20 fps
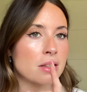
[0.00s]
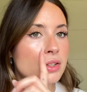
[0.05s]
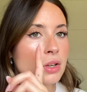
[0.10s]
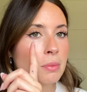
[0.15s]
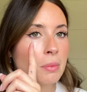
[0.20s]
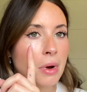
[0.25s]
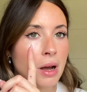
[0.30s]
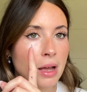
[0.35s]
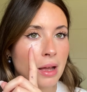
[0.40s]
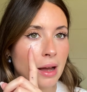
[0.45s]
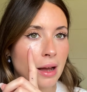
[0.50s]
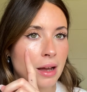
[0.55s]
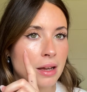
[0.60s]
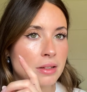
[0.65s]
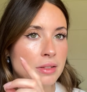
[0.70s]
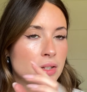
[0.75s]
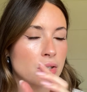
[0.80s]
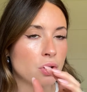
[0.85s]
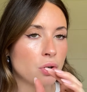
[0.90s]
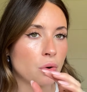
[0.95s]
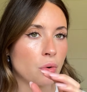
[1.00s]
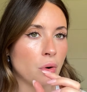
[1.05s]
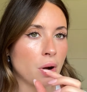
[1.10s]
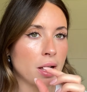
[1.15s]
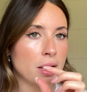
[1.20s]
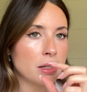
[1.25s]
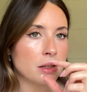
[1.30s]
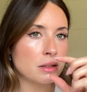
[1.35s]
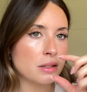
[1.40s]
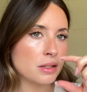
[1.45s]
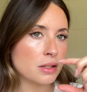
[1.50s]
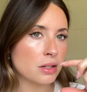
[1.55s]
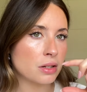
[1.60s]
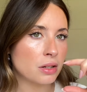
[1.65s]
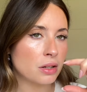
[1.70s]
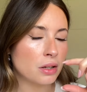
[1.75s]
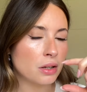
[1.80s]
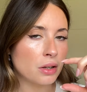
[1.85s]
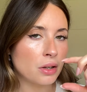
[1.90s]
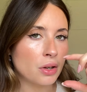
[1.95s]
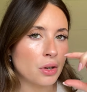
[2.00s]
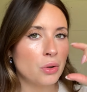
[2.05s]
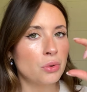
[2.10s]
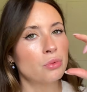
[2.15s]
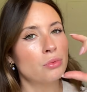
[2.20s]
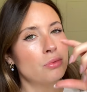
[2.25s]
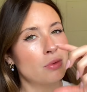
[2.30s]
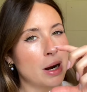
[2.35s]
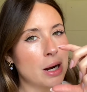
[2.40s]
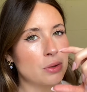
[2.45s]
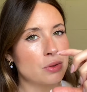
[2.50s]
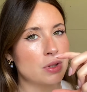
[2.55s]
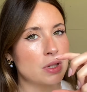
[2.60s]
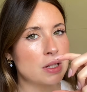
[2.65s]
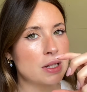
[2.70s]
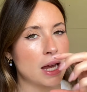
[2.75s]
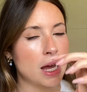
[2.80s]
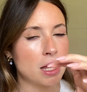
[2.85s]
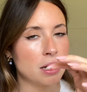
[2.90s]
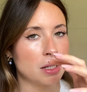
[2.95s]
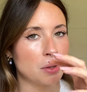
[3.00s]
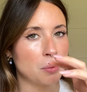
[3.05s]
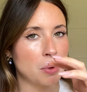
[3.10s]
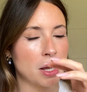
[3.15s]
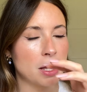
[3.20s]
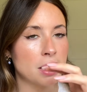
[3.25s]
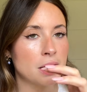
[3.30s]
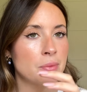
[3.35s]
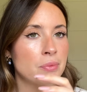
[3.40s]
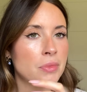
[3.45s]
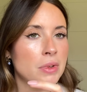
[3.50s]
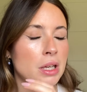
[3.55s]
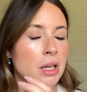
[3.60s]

So my eyes are quite rounded anyway.